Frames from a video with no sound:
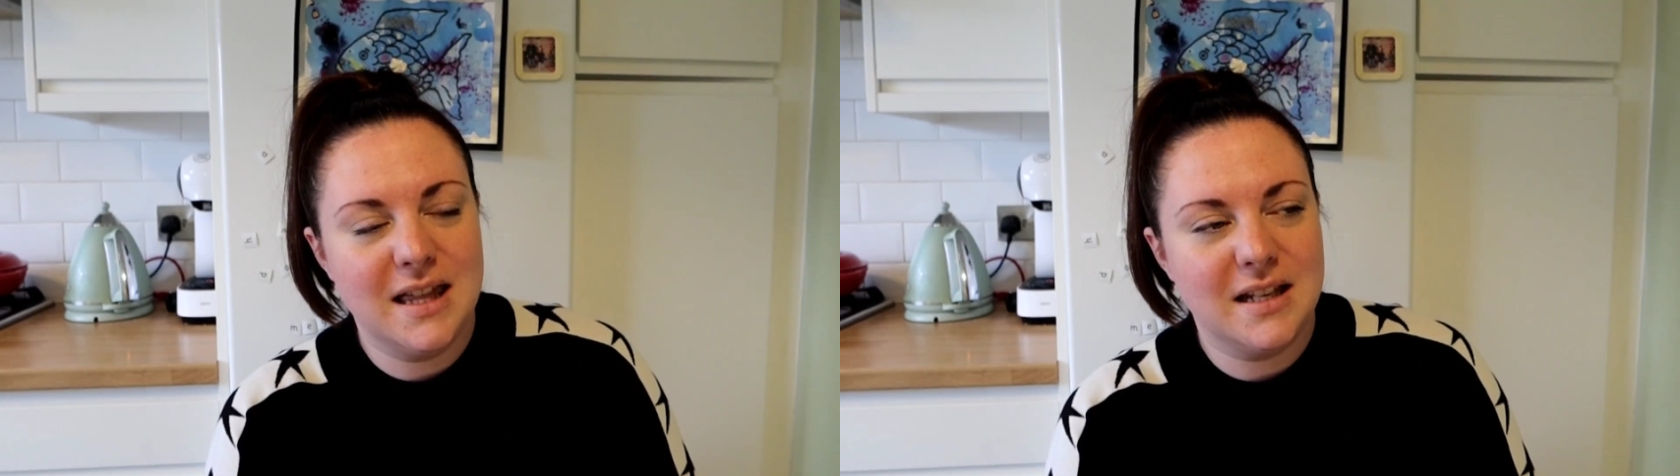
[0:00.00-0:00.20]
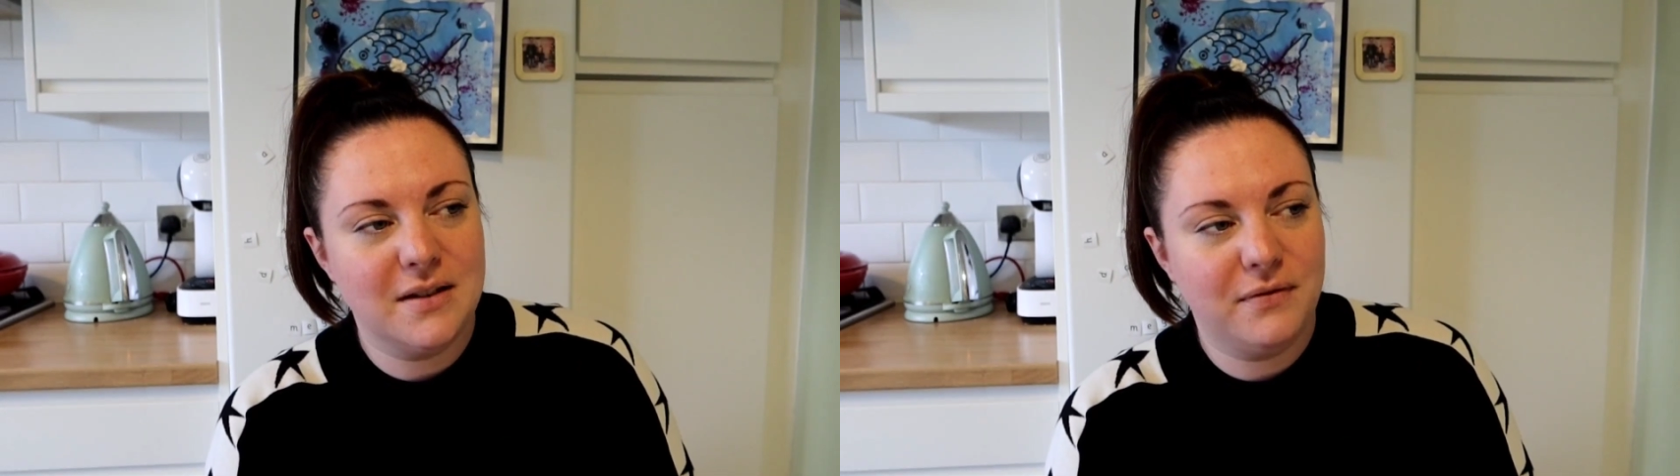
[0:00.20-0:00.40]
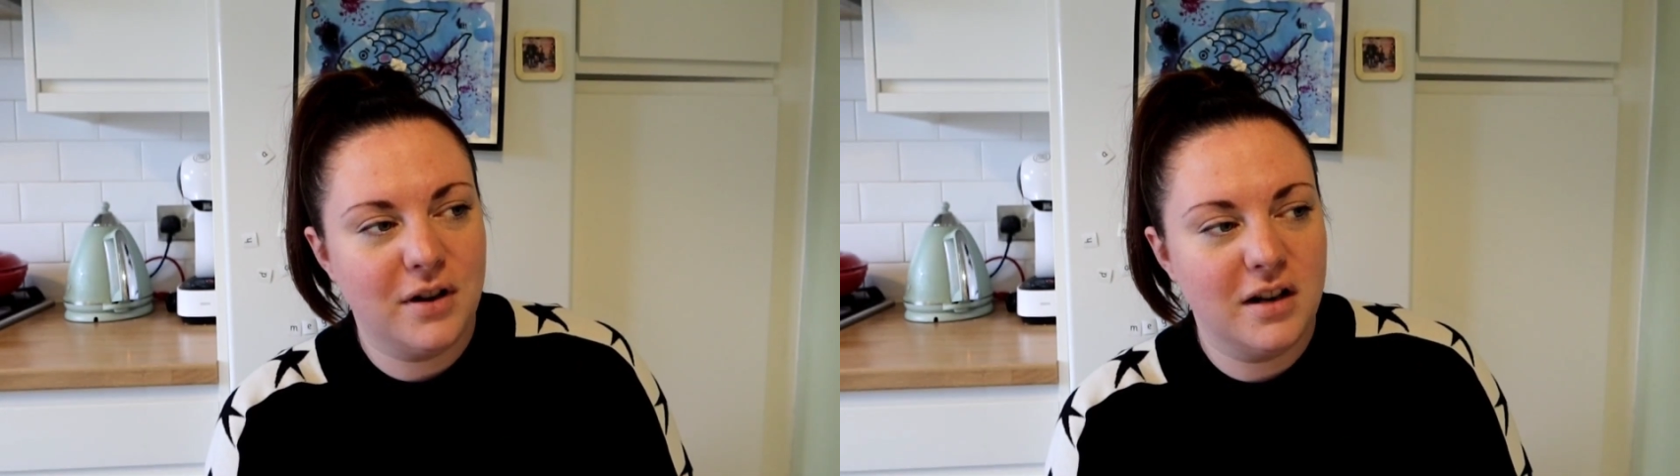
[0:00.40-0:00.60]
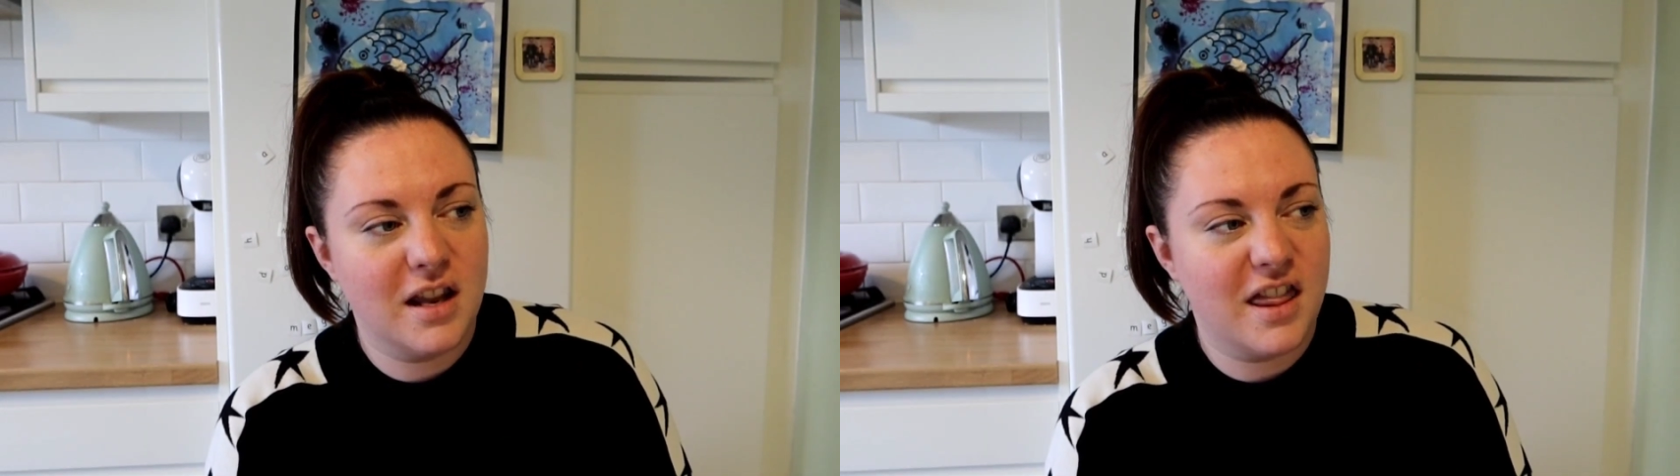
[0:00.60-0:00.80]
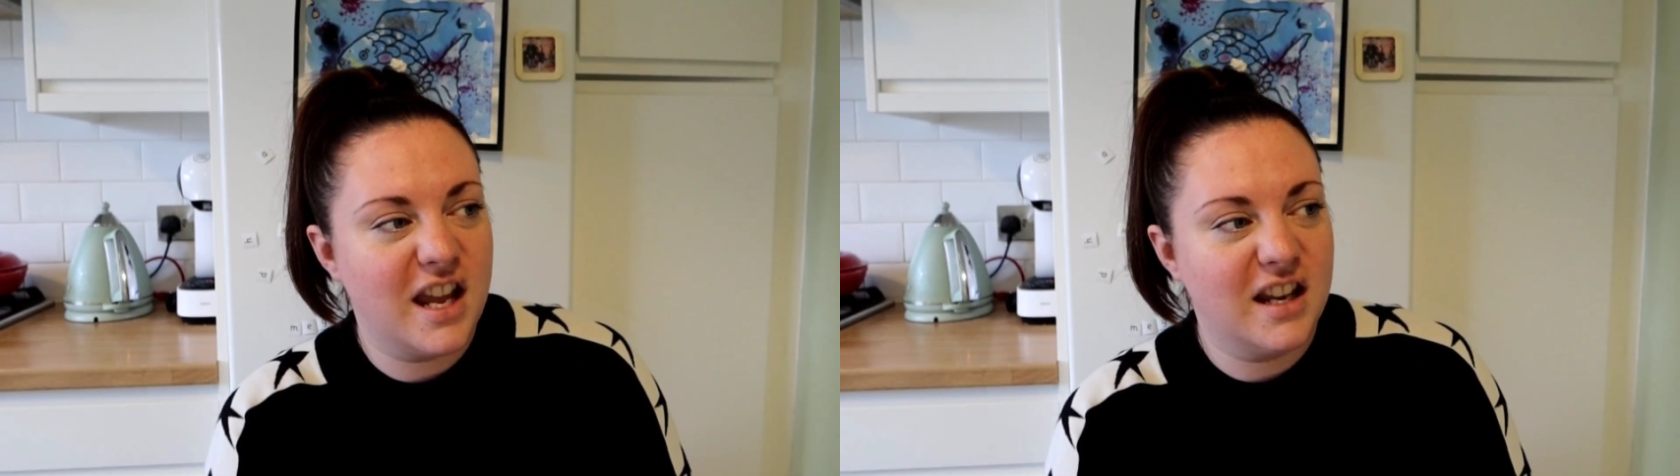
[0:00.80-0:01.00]
the
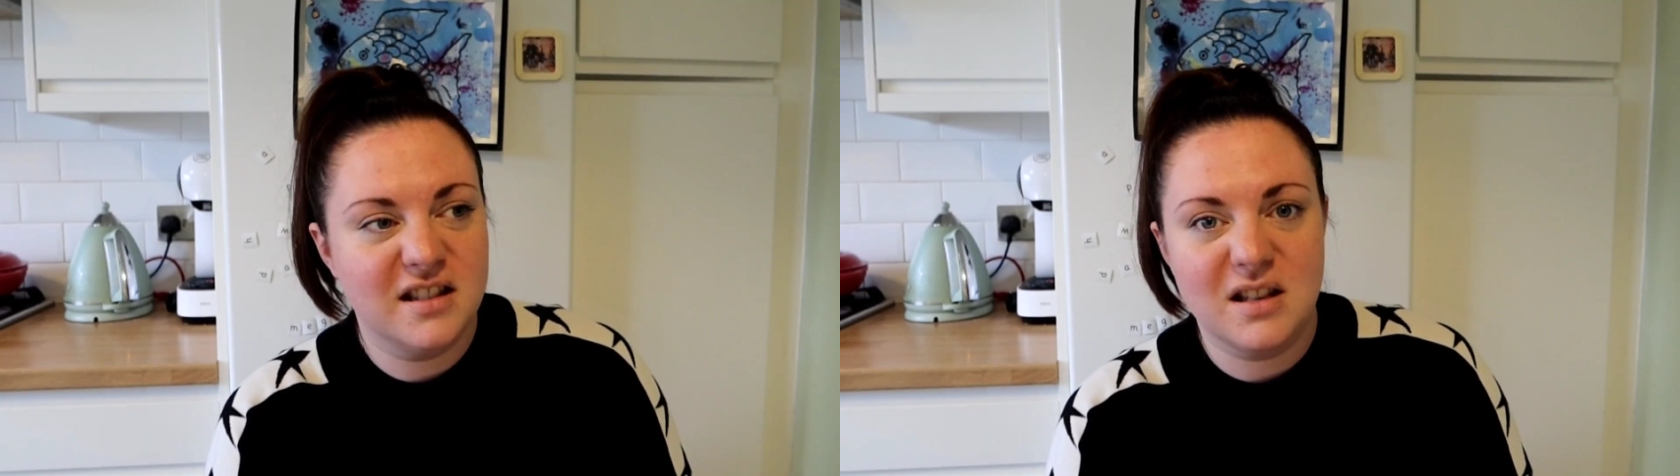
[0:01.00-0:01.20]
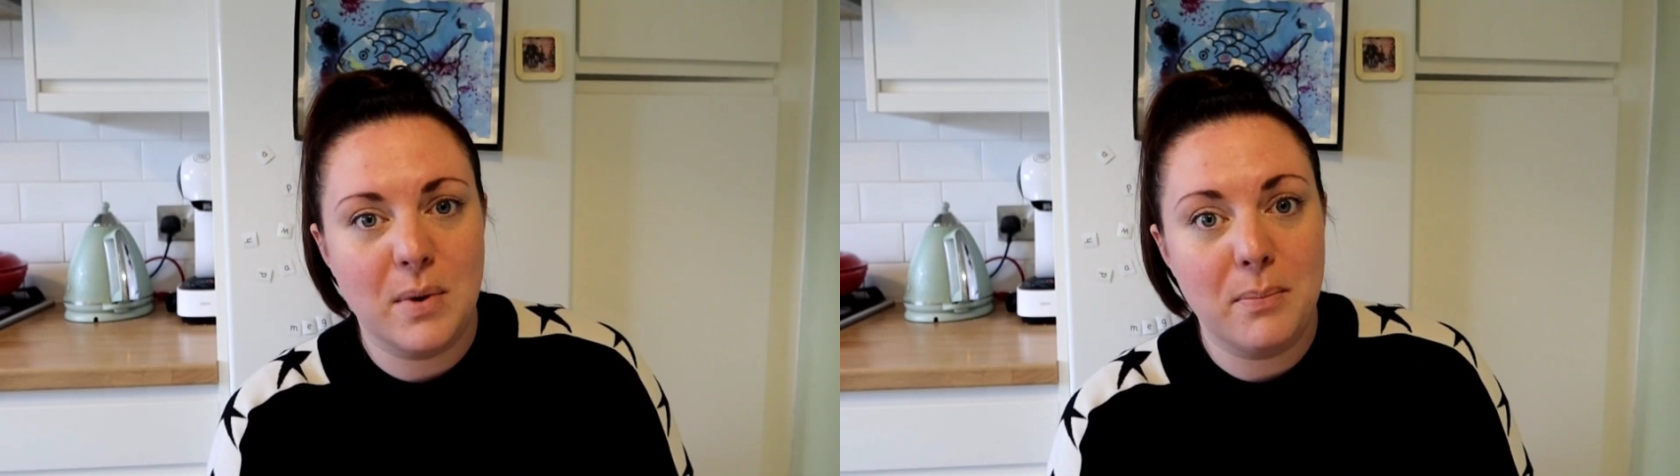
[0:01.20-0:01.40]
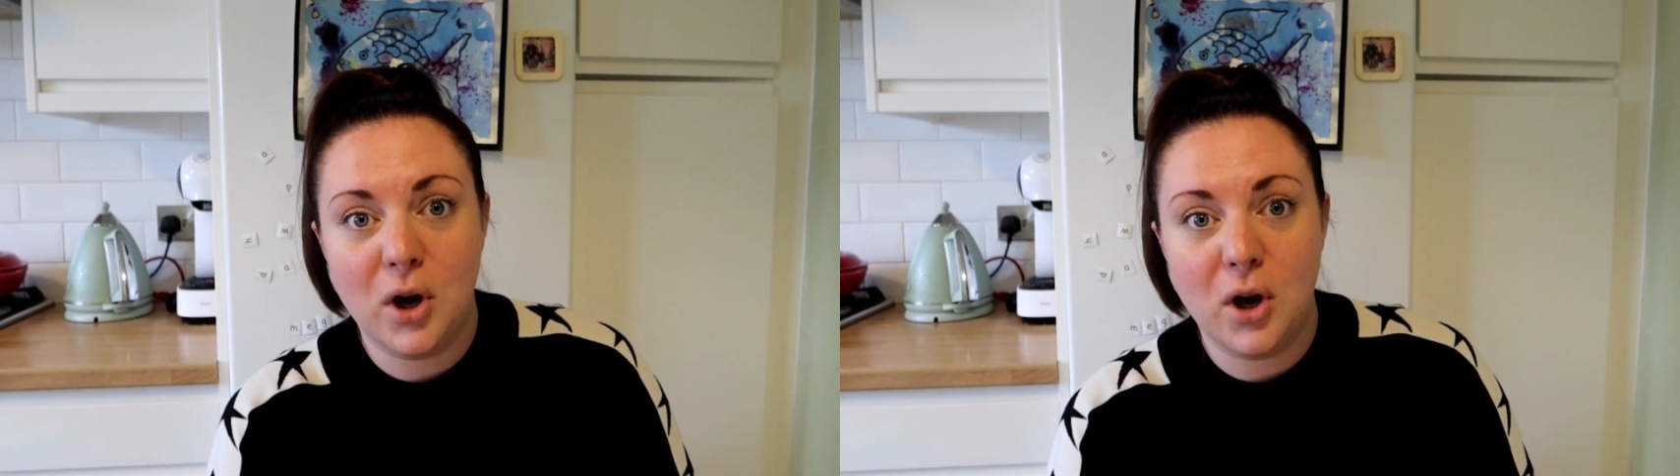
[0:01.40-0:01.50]
different things that we